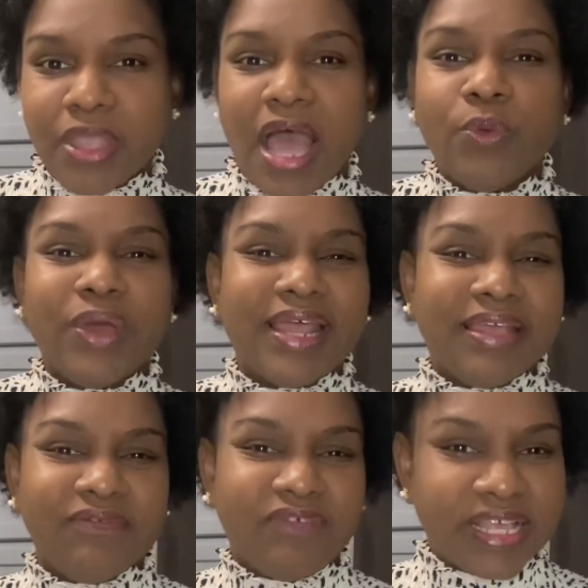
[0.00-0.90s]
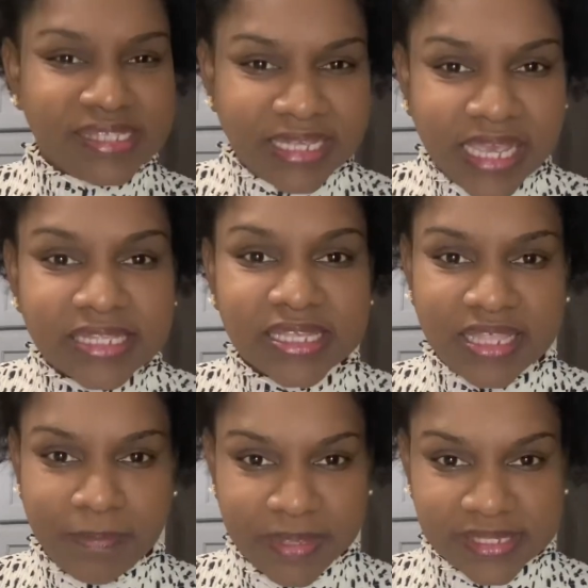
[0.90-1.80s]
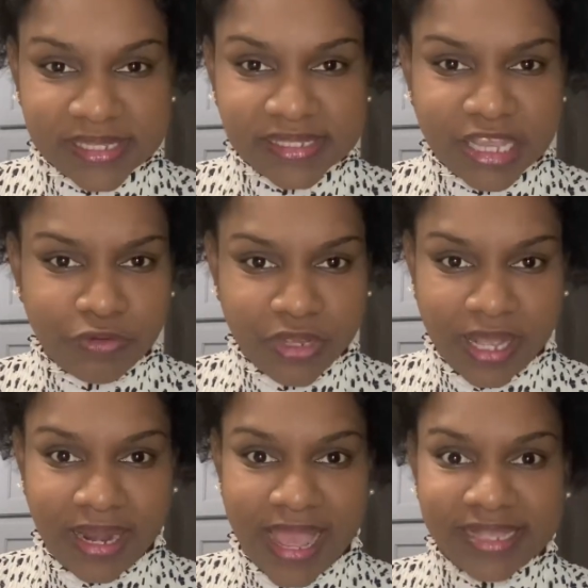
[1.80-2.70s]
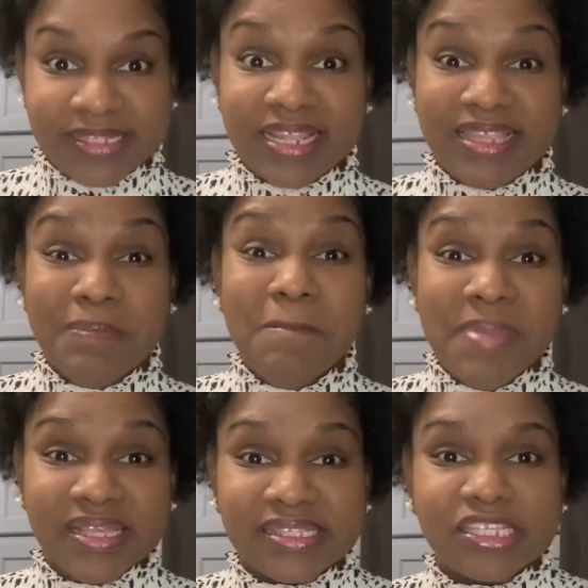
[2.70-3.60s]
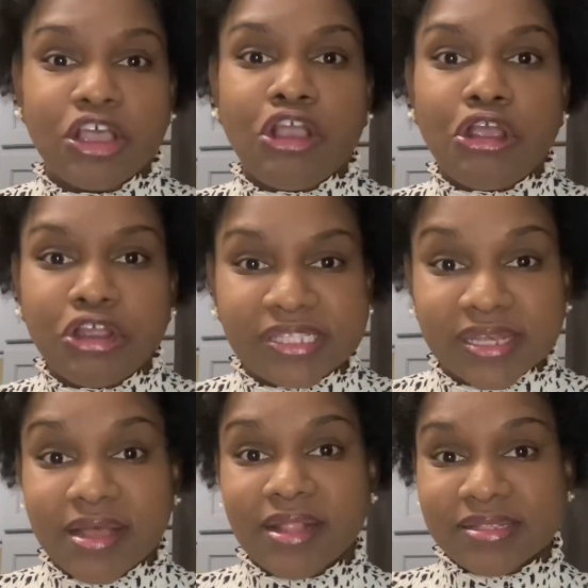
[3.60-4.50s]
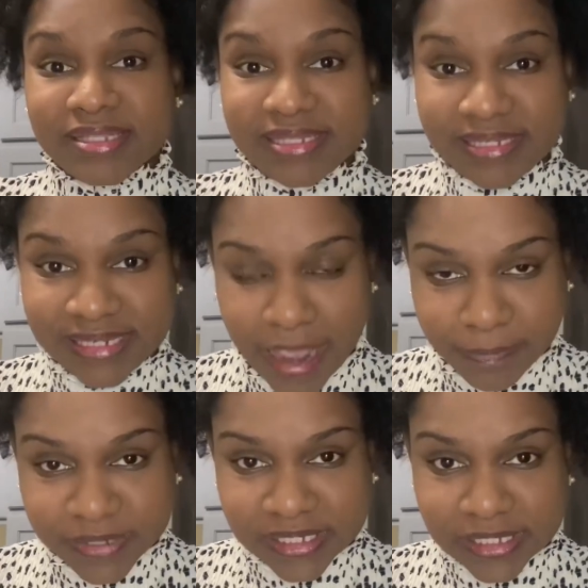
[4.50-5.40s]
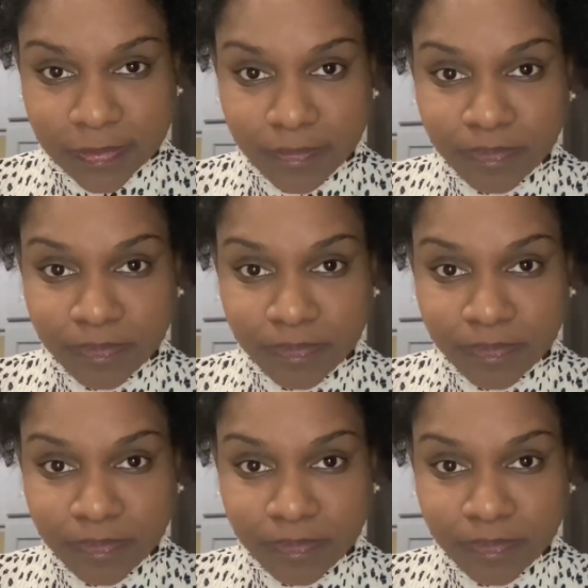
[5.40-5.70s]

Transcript: And when I investigate their business, I realize that they missed critical steps.